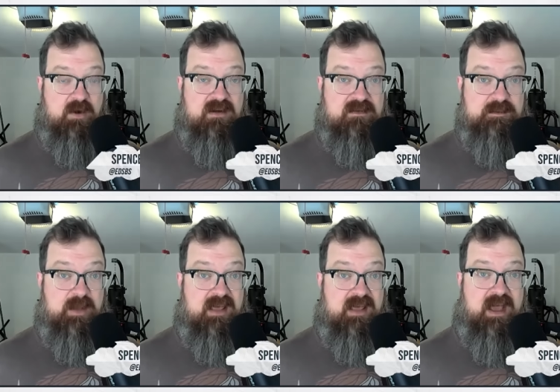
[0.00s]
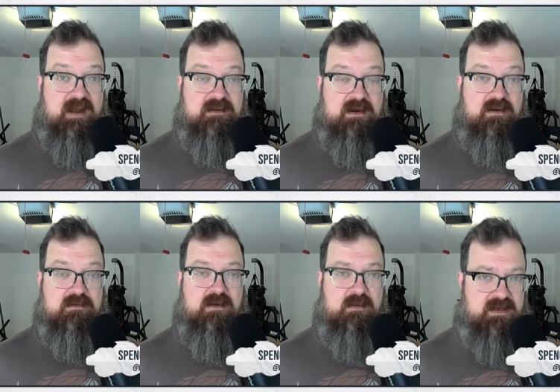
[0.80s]
Today we're going to explain that here
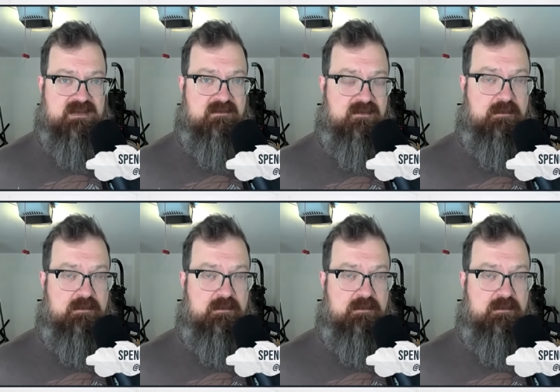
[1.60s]
on Big Dumb